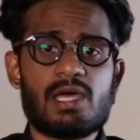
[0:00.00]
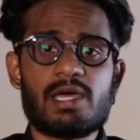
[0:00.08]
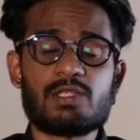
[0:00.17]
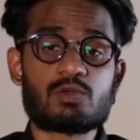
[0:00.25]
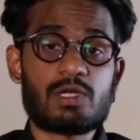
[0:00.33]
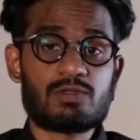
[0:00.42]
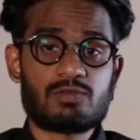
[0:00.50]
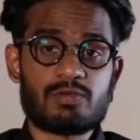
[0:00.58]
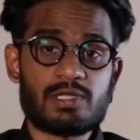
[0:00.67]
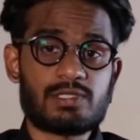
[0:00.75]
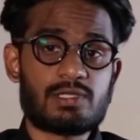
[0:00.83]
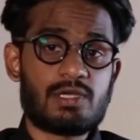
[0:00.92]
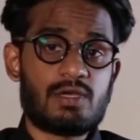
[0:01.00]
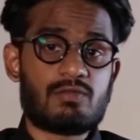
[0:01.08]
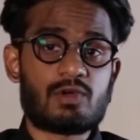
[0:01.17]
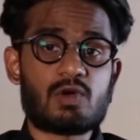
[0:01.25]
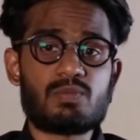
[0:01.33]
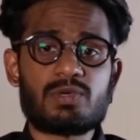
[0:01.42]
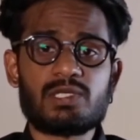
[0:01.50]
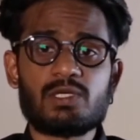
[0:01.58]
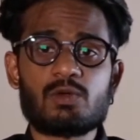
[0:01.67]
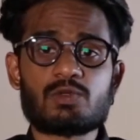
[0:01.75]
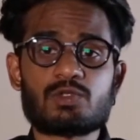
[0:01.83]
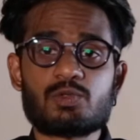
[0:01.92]
And to add to that, the
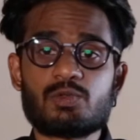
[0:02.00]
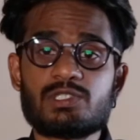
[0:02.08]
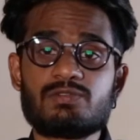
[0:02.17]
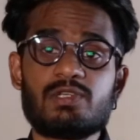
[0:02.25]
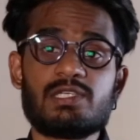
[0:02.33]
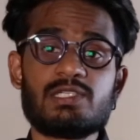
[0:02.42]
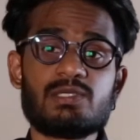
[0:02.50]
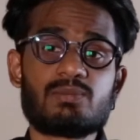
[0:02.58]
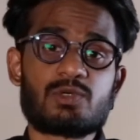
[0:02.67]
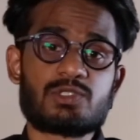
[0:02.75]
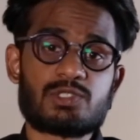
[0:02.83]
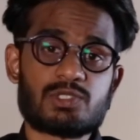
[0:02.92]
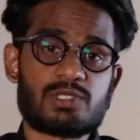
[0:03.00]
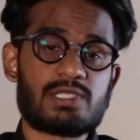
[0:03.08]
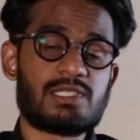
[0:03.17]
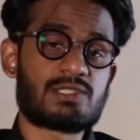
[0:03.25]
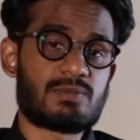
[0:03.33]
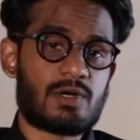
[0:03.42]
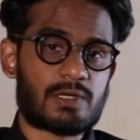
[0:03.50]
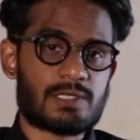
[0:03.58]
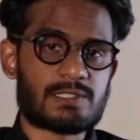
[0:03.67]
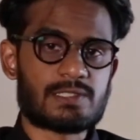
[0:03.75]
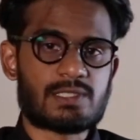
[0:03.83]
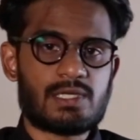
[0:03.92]
company also reached the leading position in its
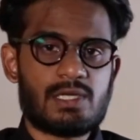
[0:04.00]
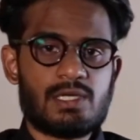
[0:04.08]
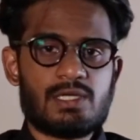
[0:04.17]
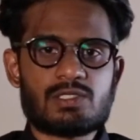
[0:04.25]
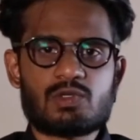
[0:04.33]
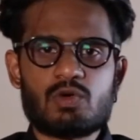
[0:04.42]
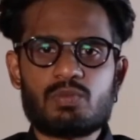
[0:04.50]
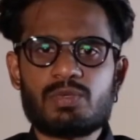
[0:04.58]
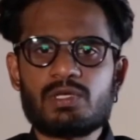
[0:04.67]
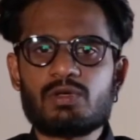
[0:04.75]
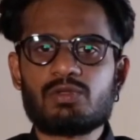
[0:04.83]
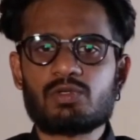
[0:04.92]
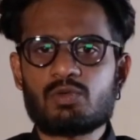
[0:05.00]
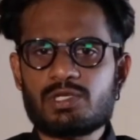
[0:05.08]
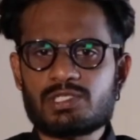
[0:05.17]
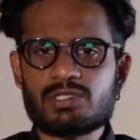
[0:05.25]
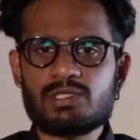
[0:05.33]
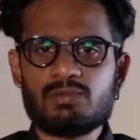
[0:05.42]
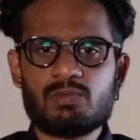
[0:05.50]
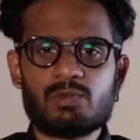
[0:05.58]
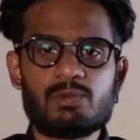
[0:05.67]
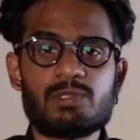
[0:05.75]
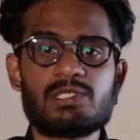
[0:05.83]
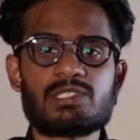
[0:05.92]
market. Scoping on the question, we
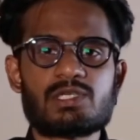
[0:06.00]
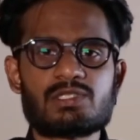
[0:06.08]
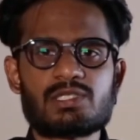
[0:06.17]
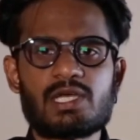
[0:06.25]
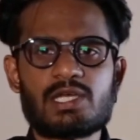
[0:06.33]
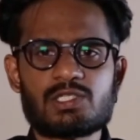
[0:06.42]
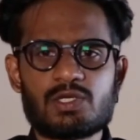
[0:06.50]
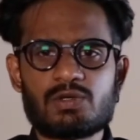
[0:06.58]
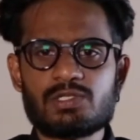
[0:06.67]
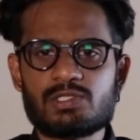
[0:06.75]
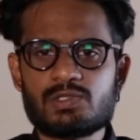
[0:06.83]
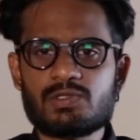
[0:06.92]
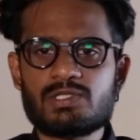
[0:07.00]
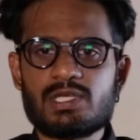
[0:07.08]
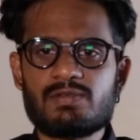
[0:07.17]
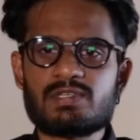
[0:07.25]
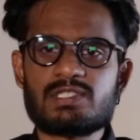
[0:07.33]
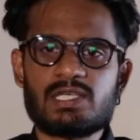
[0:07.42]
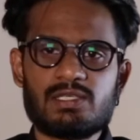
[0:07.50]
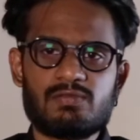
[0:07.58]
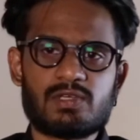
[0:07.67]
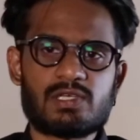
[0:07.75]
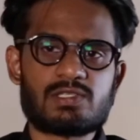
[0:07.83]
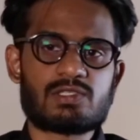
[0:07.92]
will be discussing HR issues and the
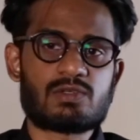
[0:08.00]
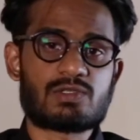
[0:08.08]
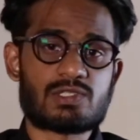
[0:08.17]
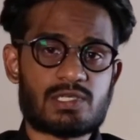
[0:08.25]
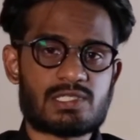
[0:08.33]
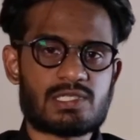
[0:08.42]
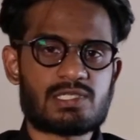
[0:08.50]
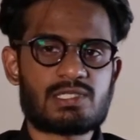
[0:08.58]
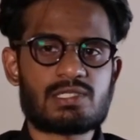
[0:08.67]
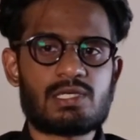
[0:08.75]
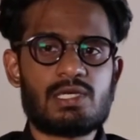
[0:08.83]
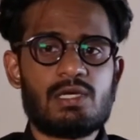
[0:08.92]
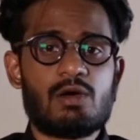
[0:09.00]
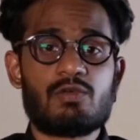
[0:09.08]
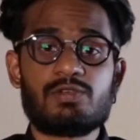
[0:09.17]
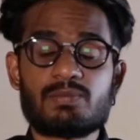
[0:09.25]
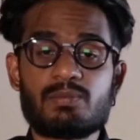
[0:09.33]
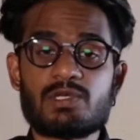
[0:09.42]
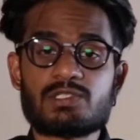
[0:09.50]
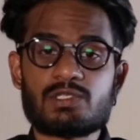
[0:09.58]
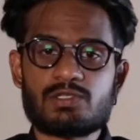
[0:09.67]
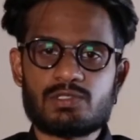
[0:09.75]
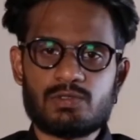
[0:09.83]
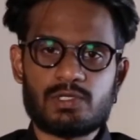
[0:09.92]
significance on success of
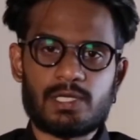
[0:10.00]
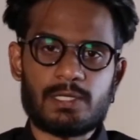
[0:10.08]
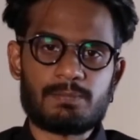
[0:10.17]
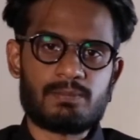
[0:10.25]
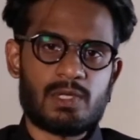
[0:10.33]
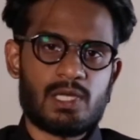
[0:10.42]
Debtbusters UK.